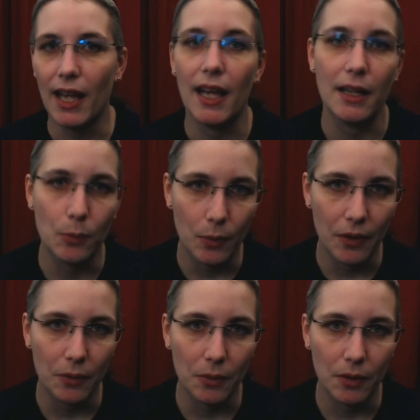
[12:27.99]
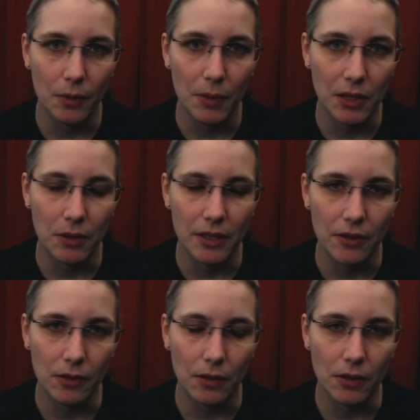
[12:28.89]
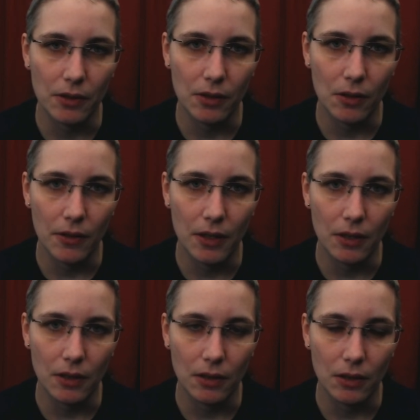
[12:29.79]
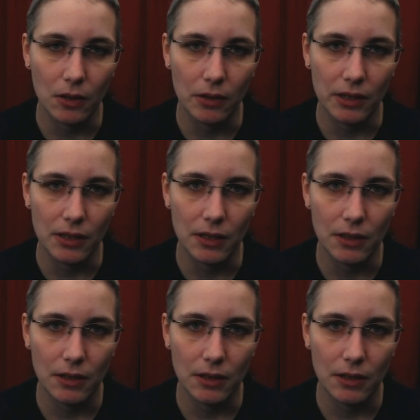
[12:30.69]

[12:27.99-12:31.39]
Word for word: and with uh, manual installs on the current